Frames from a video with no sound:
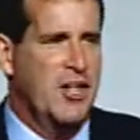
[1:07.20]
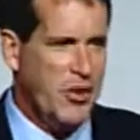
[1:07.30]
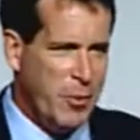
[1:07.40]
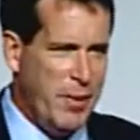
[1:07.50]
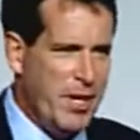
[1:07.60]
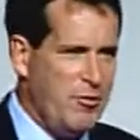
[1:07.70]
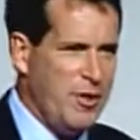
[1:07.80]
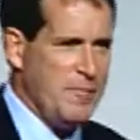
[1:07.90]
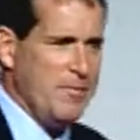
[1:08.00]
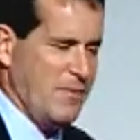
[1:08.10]
Another
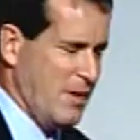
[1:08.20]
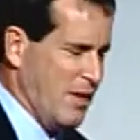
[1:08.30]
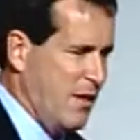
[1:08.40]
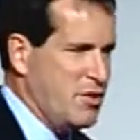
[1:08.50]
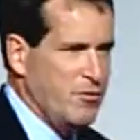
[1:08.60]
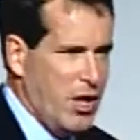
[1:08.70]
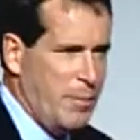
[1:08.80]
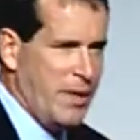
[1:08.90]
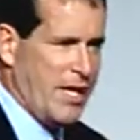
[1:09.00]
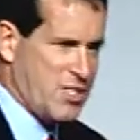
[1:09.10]
benefit of
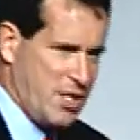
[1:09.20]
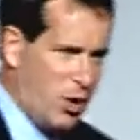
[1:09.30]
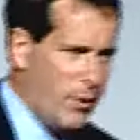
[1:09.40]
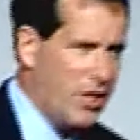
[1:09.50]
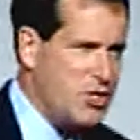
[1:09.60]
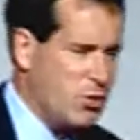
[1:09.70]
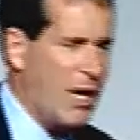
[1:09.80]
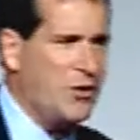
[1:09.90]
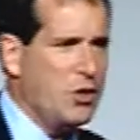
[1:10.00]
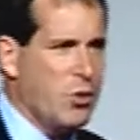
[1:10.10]
developing accelerators
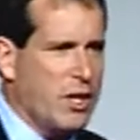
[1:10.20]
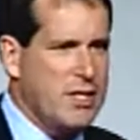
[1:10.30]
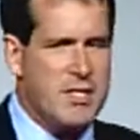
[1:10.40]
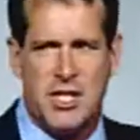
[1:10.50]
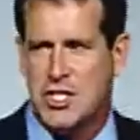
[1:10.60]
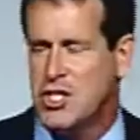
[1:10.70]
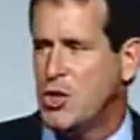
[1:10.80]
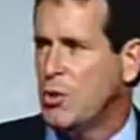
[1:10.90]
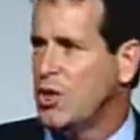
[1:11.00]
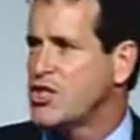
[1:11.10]
throughout the
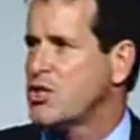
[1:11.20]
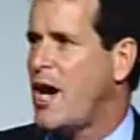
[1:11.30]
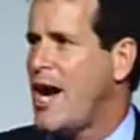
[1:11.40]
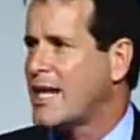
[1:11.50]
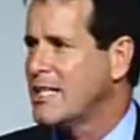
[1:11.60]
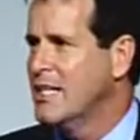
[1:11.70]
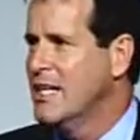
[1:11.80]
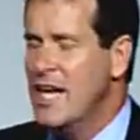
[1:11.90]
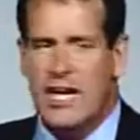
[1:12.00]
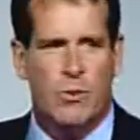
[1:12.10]
organization is you will attract
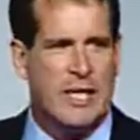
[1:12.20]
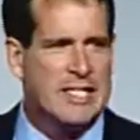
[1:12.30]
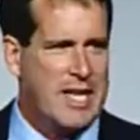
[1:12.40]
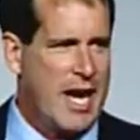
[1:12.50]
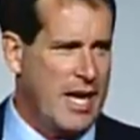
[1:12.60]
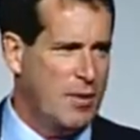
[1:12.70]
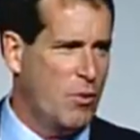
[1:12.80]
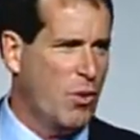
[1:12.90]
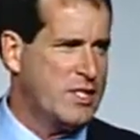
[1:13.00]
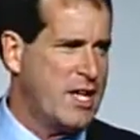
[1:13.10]
and
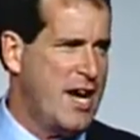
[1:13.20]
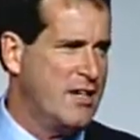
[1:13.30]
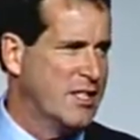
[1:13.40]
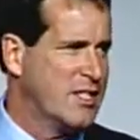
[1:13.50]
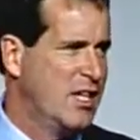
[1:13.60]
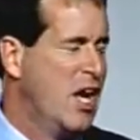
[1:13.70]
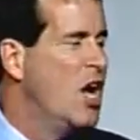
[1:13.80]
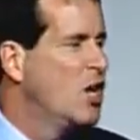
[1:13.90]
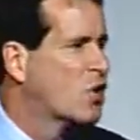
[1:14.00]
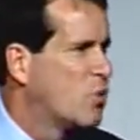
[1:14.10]
retain more talent.
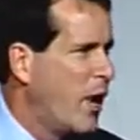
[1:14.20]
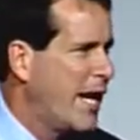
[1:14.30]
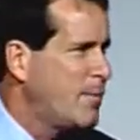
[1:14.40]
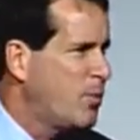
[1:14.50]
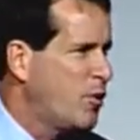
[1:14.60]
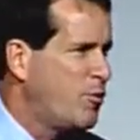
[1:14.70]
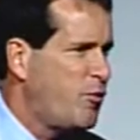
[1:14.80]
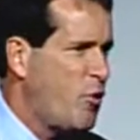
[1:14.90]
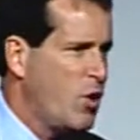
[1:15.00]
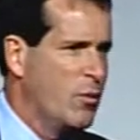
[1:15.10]
Great
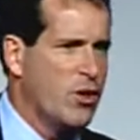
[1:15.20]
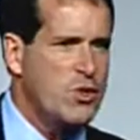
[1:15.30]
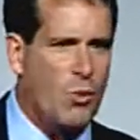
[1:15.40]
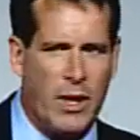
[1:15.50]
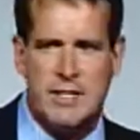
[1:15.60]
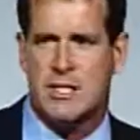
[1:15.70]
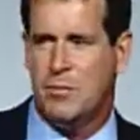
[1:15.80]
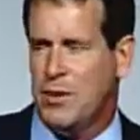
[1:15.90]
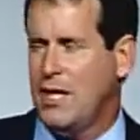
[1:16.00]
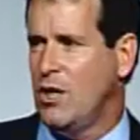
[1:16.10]
performers
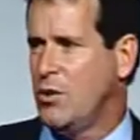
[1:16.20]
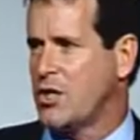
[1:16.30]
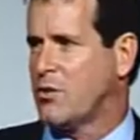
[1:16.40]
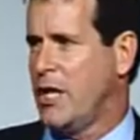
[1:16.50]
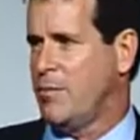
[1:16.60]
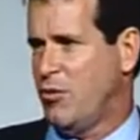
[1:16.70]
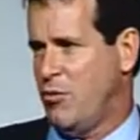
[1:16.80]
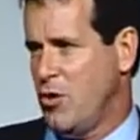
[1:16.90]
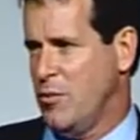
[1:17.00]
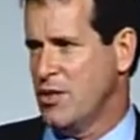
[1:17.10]
want to be with great
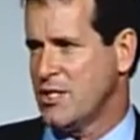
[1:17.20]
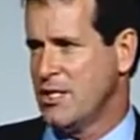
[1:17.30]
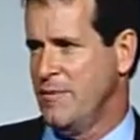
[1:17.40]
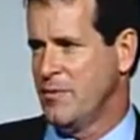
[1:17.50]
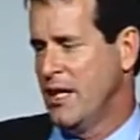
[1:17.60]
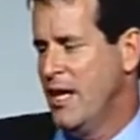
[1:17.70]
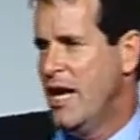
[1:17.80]
performers.